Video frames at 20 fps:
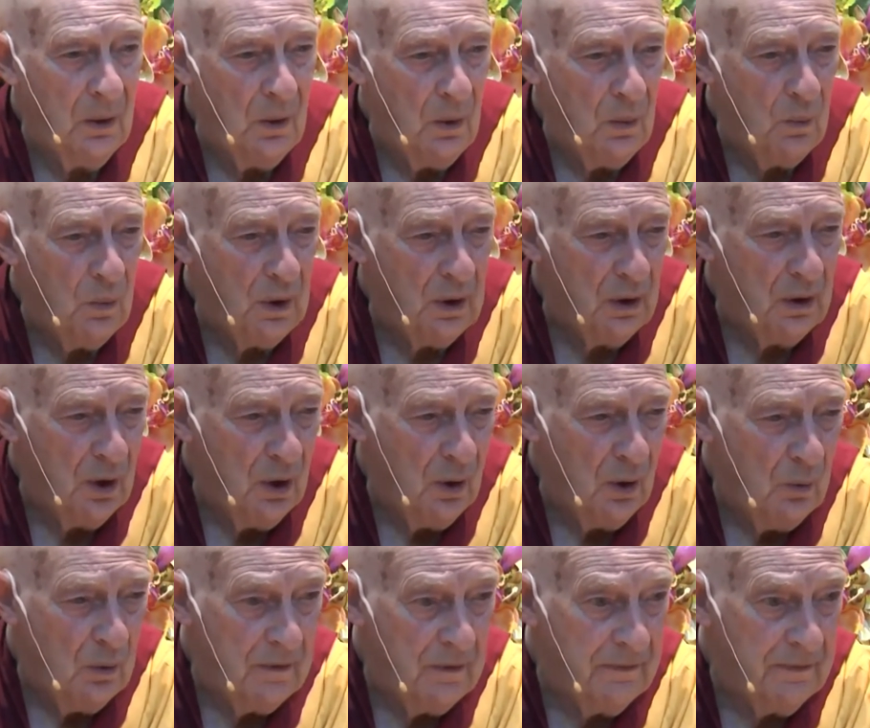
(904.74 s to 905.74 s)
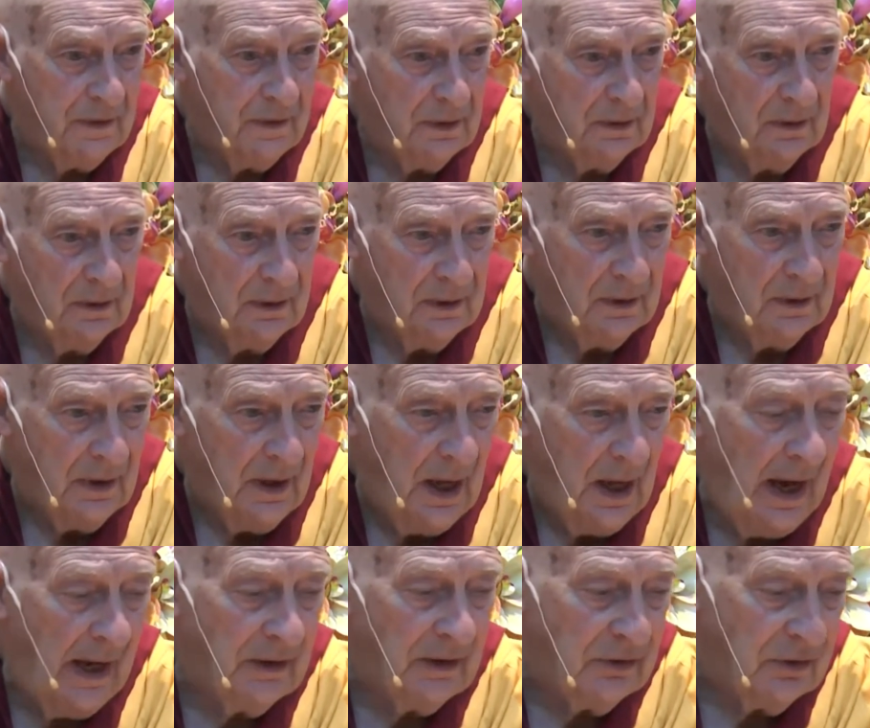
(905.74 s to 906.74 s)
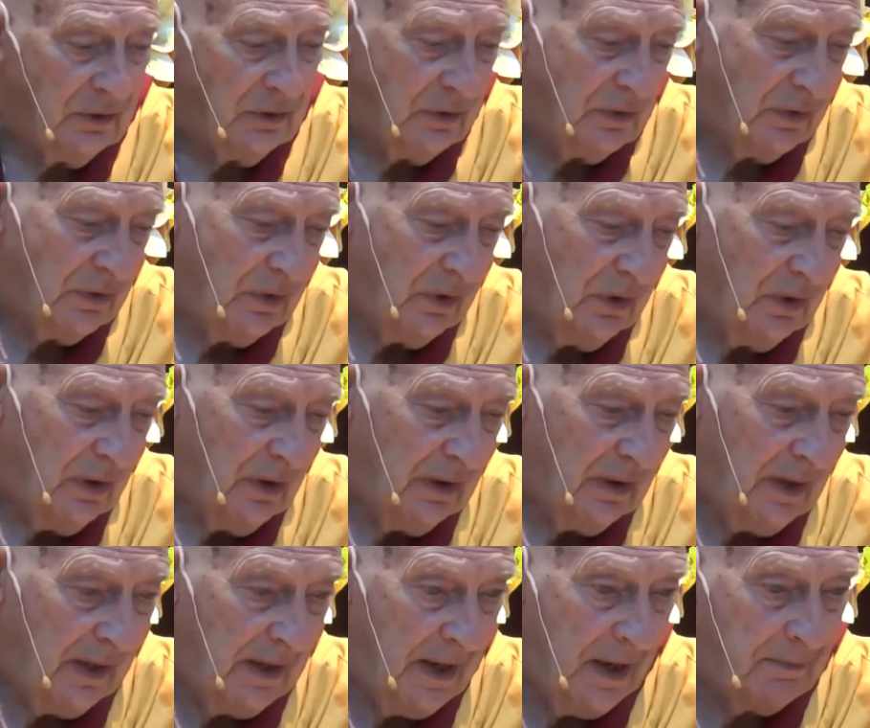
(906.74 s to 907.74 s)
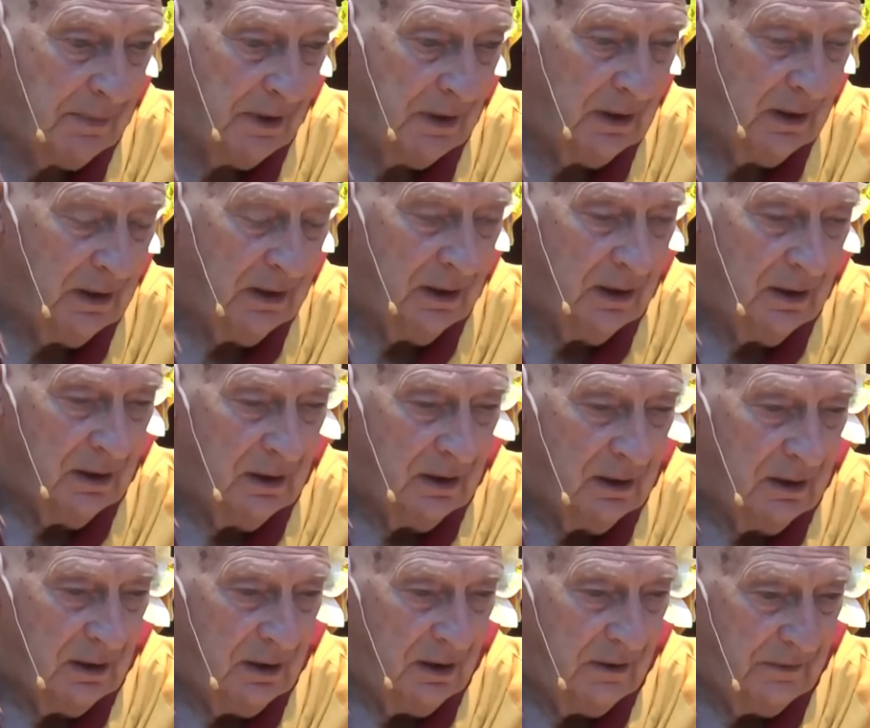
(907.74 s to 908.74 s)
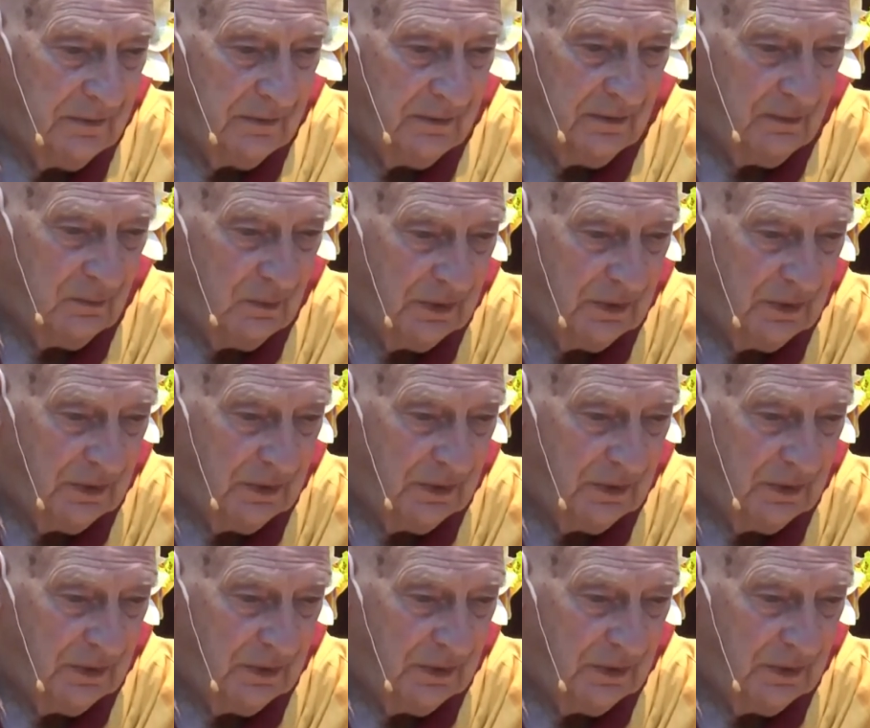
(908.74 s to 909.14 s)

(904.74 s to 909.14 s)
We feel anxious and unhappy if we're